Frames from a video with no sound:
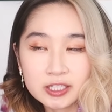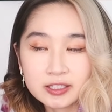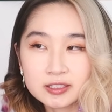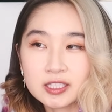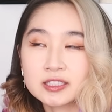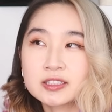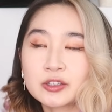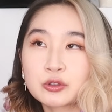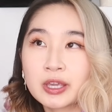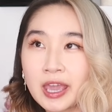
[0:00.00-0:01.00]
taking a test
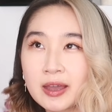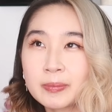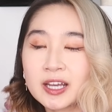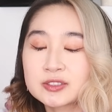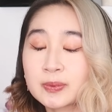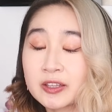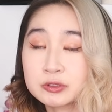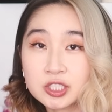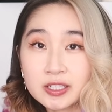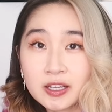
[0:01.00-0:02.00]
that you can't pass without
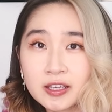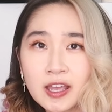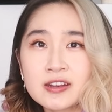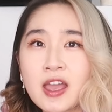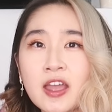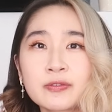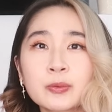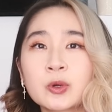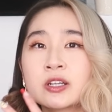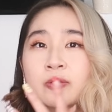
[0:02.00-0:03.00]
cheating, and
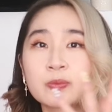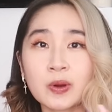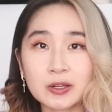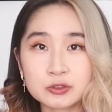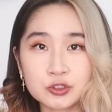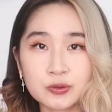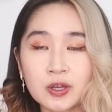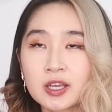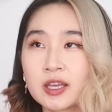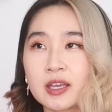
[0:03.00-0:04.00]
everyone around you
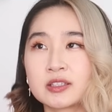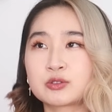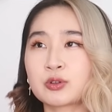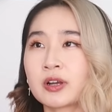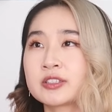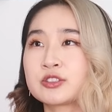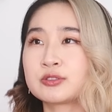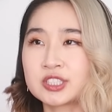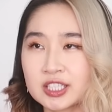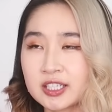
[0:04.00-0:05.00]
is trying to
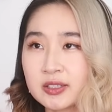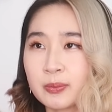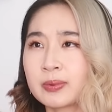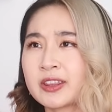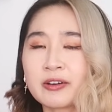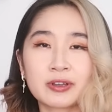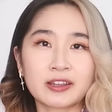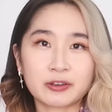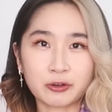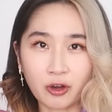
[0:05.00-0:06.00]
cheat without
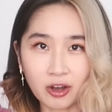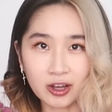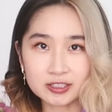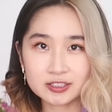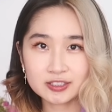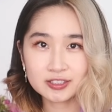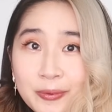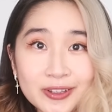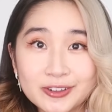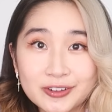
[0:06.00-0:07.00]
getting caught.
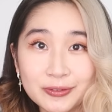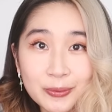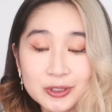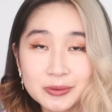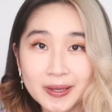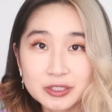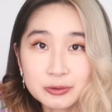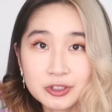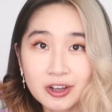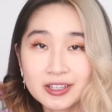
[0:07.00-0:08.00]
Whether if you want to pass
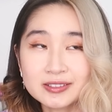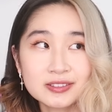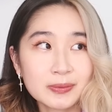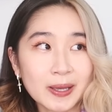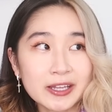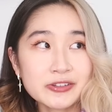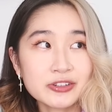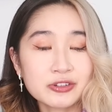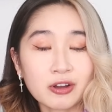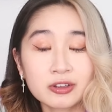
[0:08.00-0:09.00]
or not is
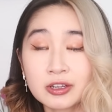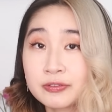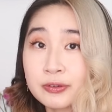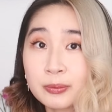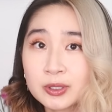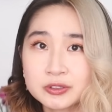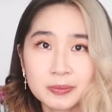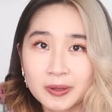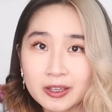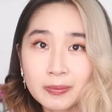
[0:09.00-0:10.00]
dependent on if you want to
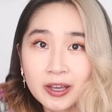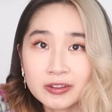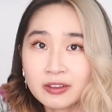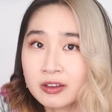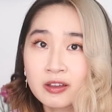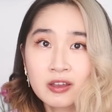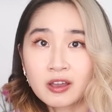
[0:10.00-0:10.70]
play by the